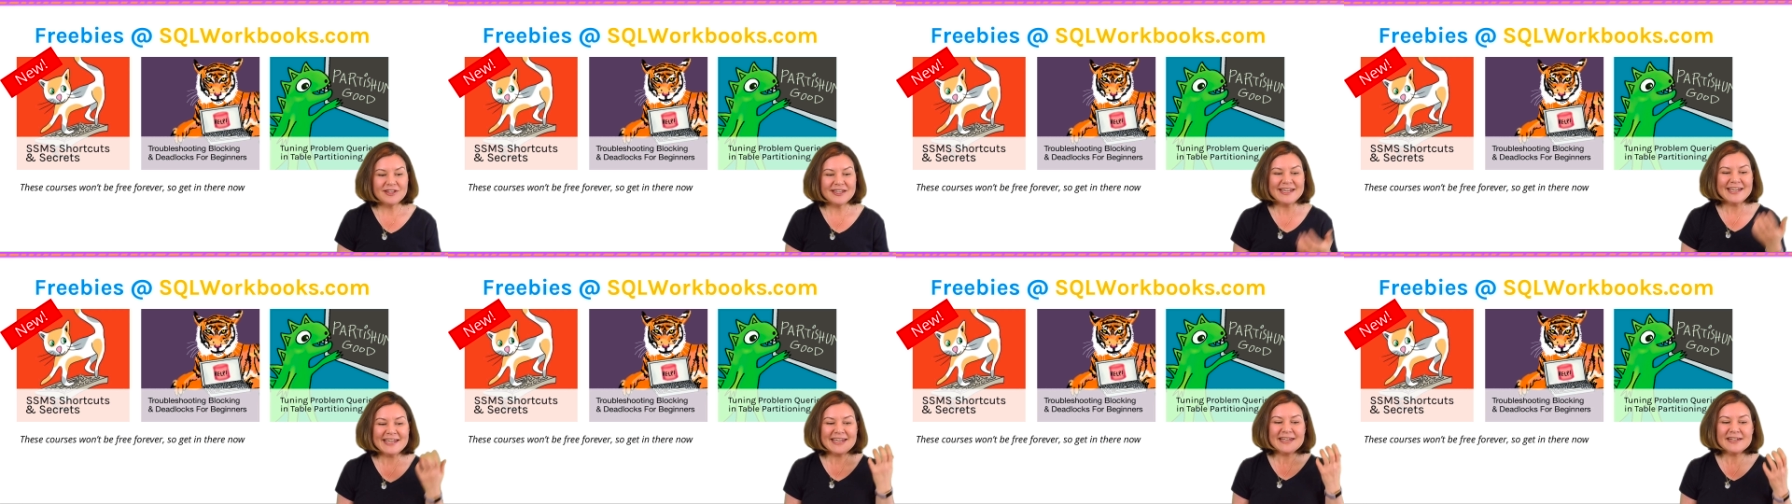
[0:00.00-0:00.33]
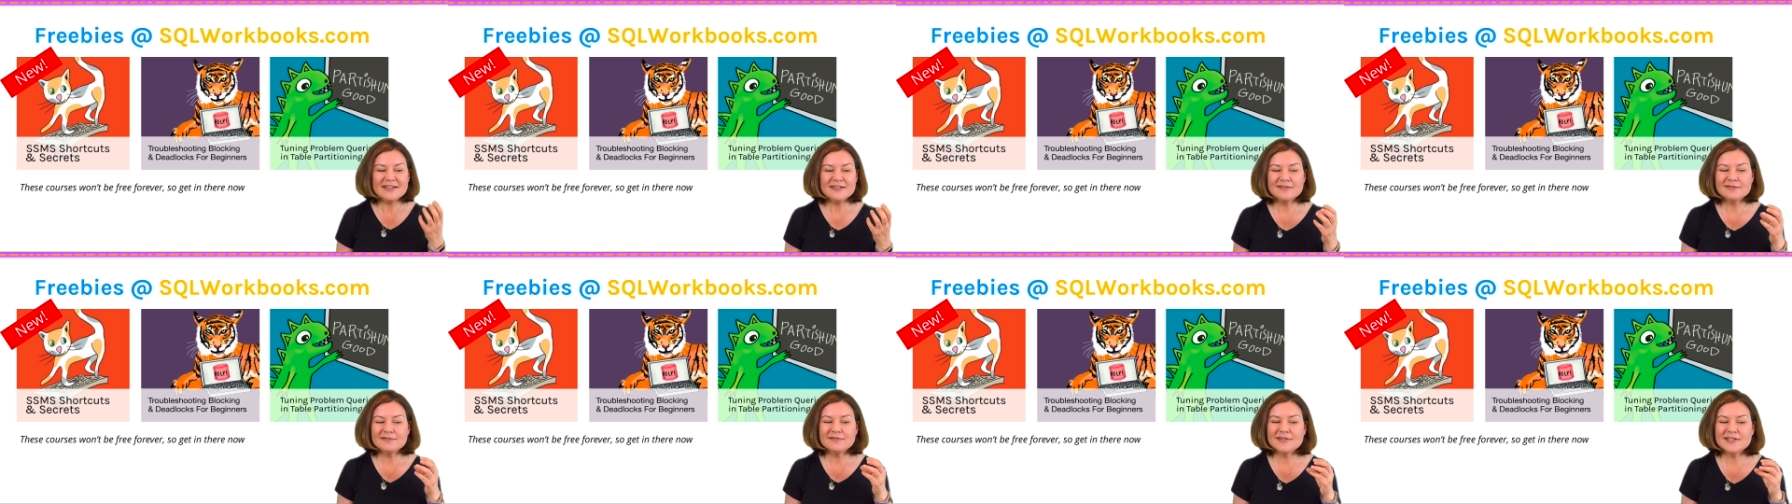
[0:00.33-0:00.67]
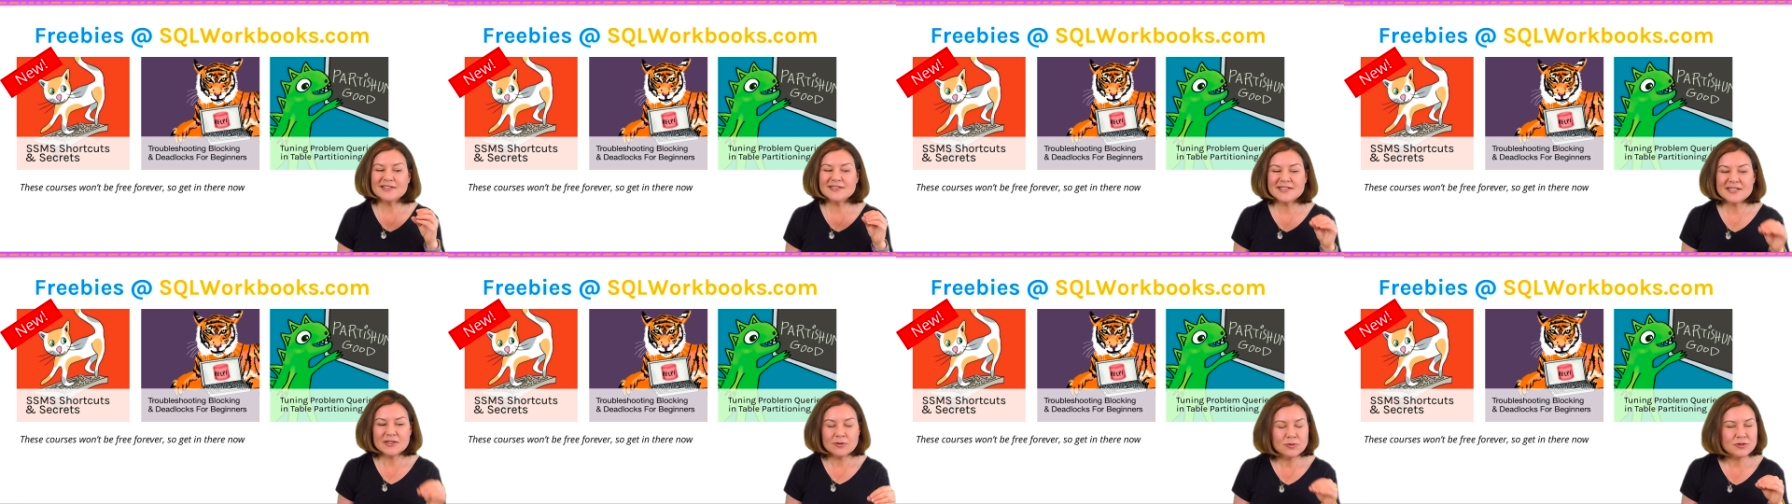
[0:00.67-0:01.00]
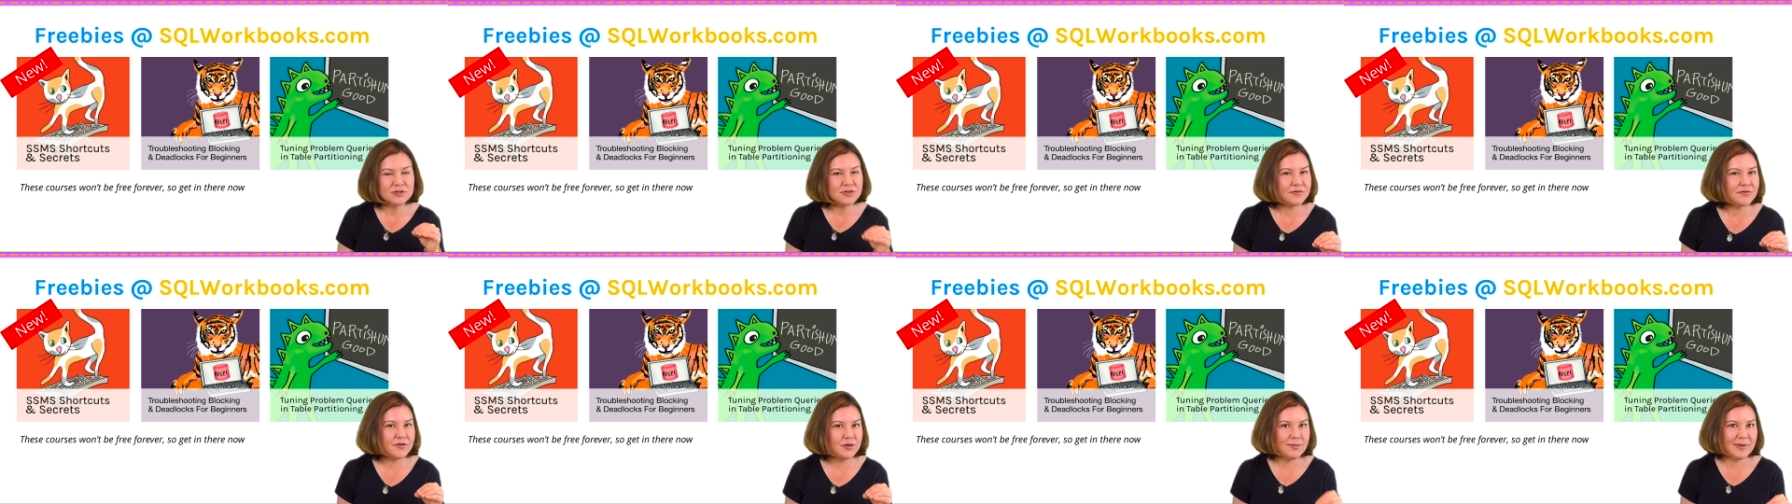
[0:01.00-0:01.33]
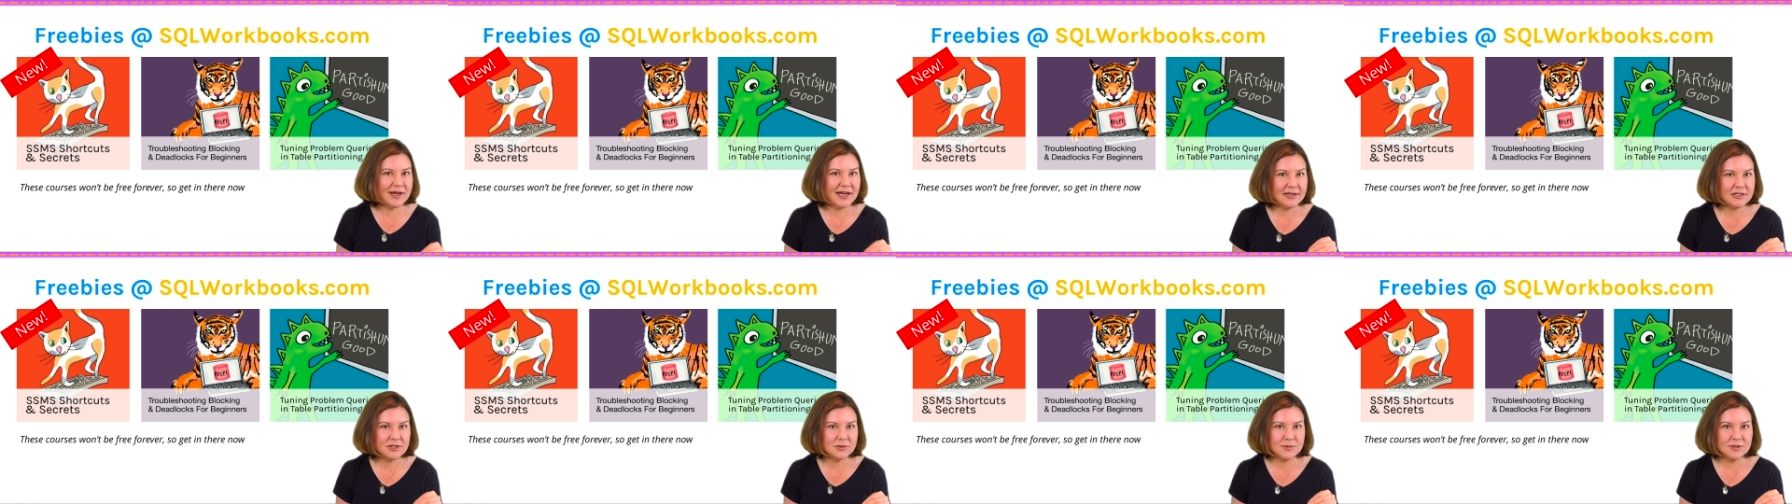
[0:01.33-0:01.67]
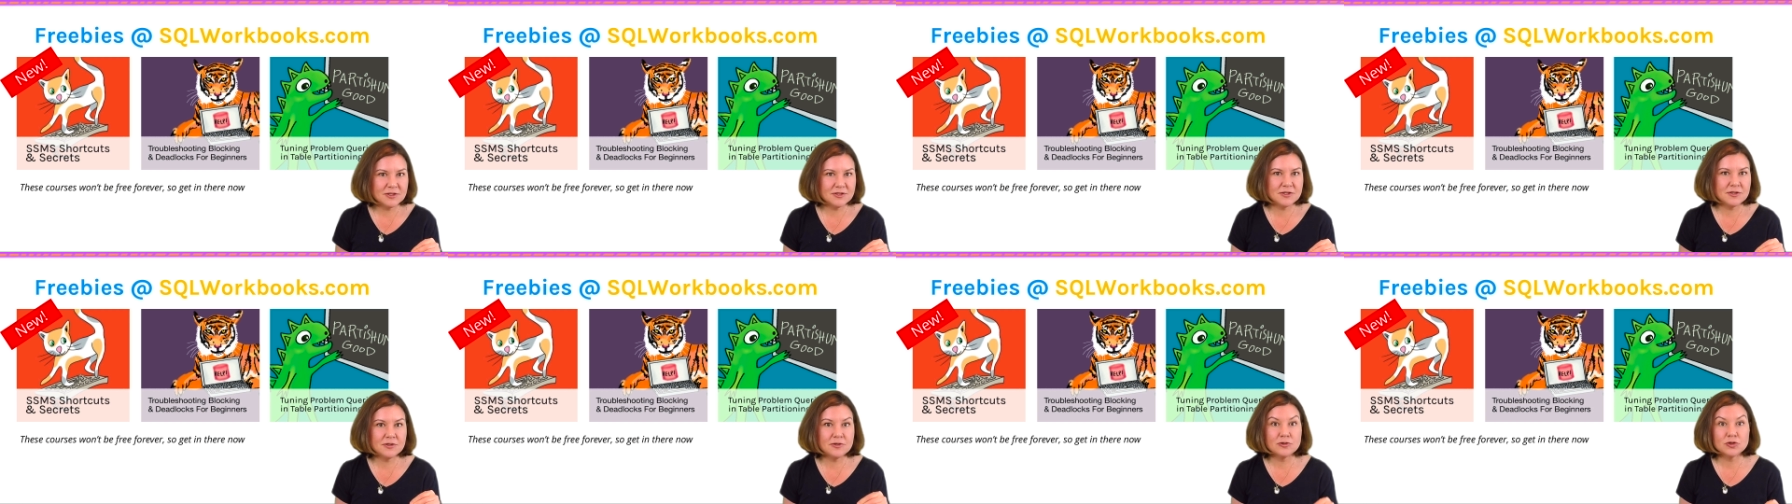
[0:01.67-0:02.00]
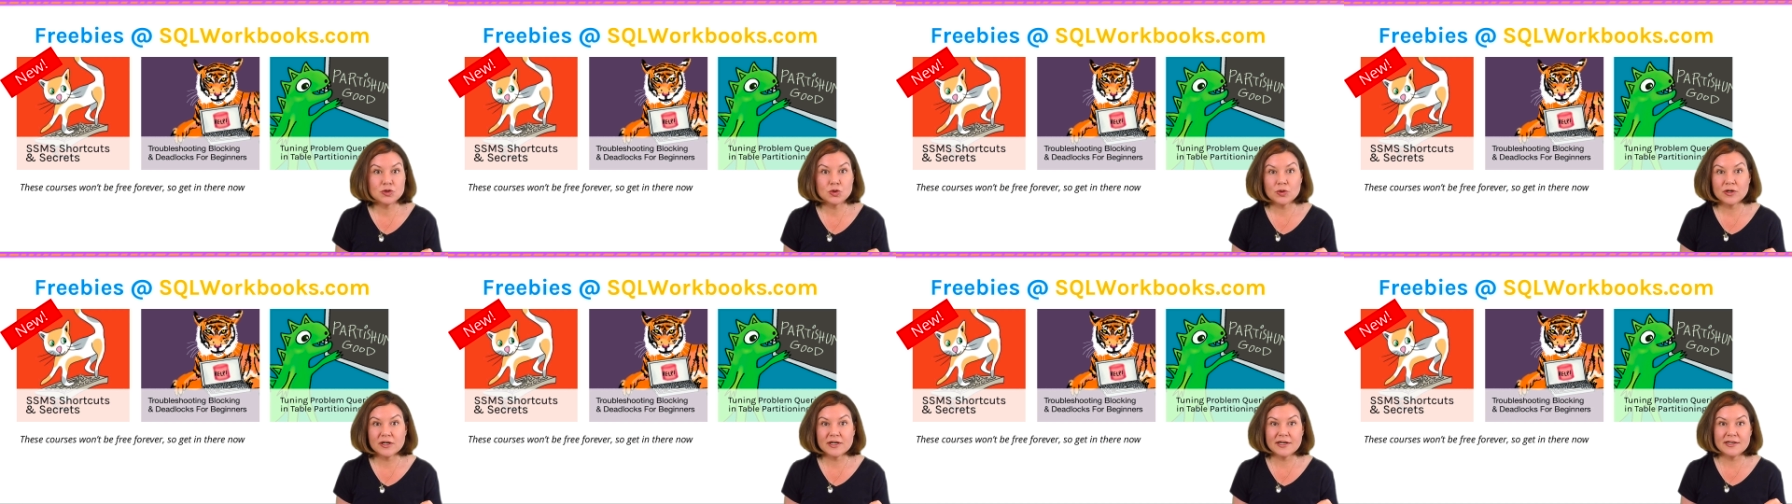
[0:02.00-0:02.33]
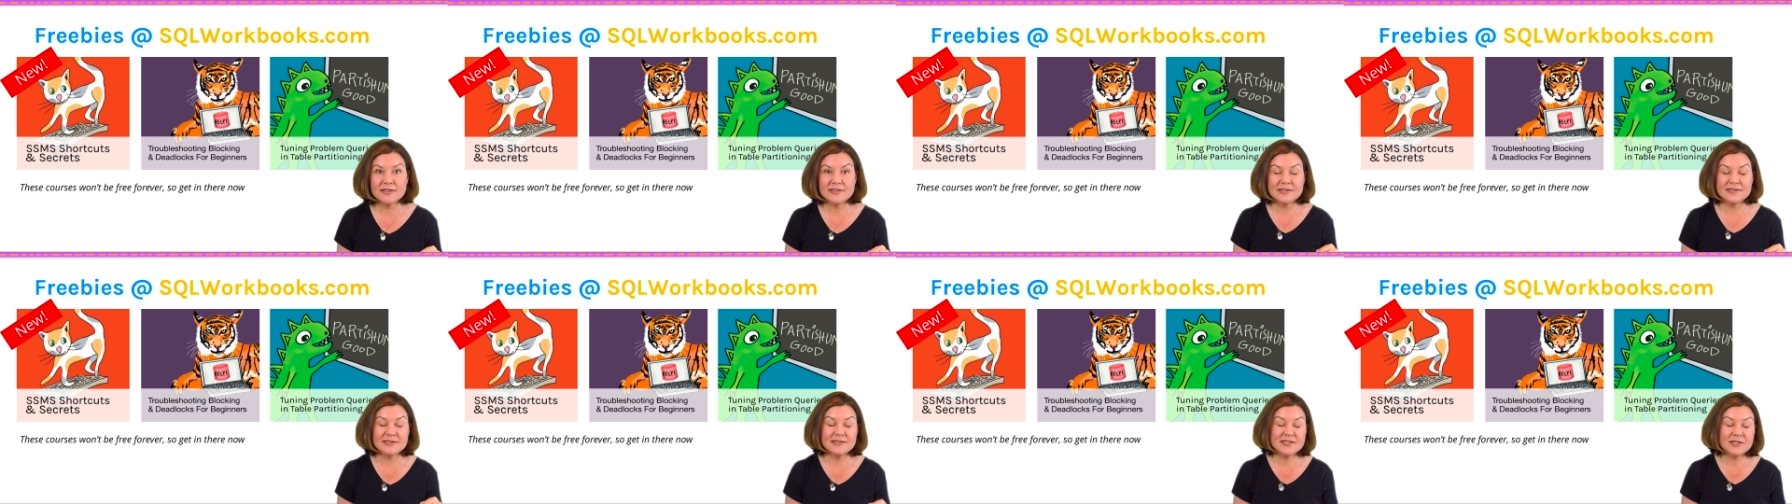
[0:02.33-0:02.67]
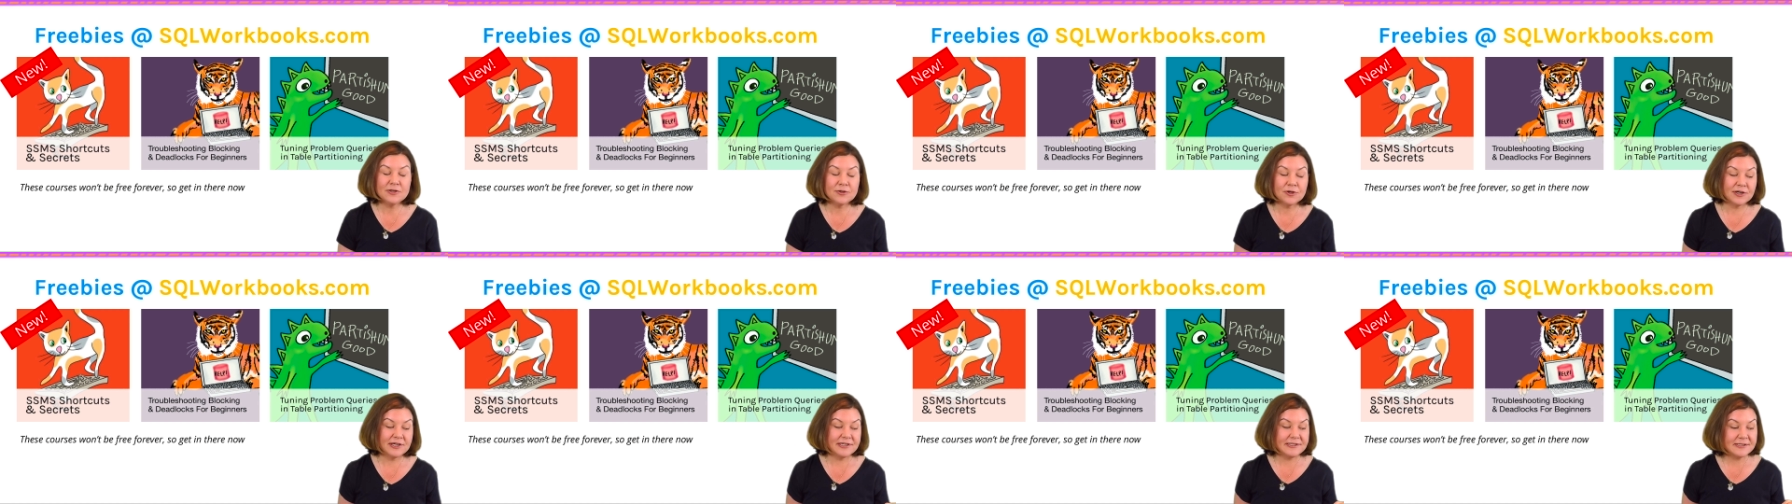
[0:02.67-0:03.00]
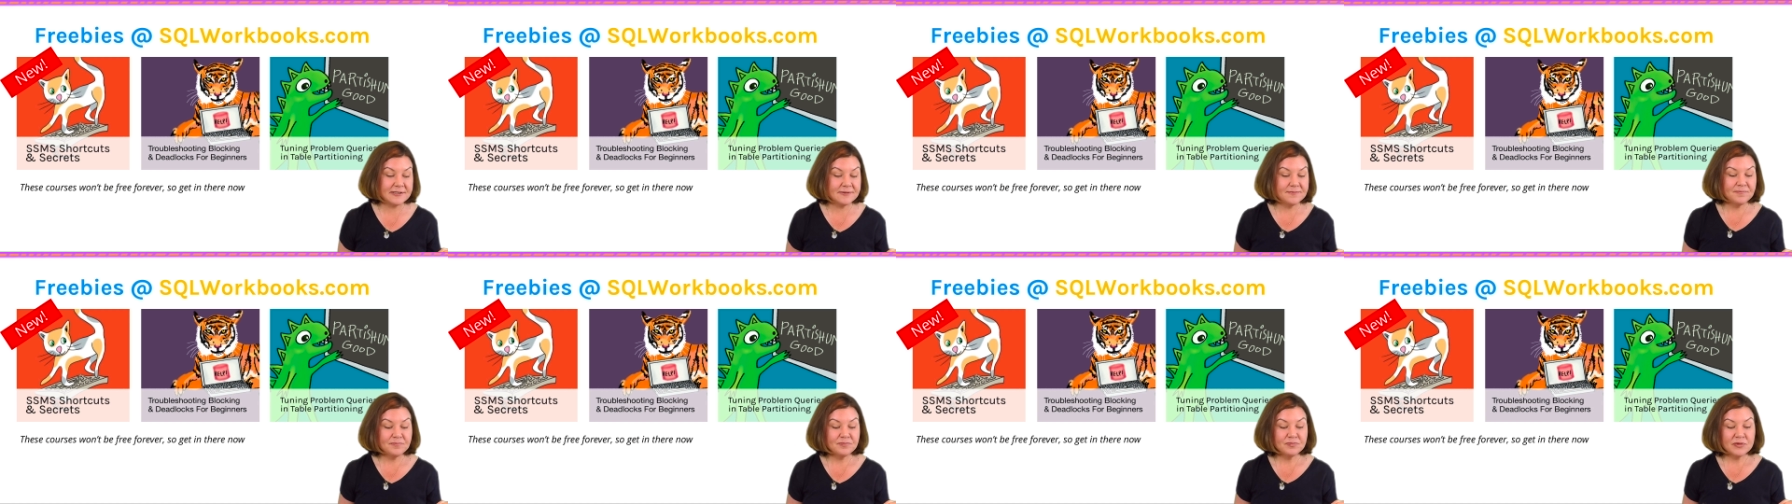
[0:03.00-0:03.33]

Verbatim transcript: In the SQL Server Management Studio Shortcuts and Secrets,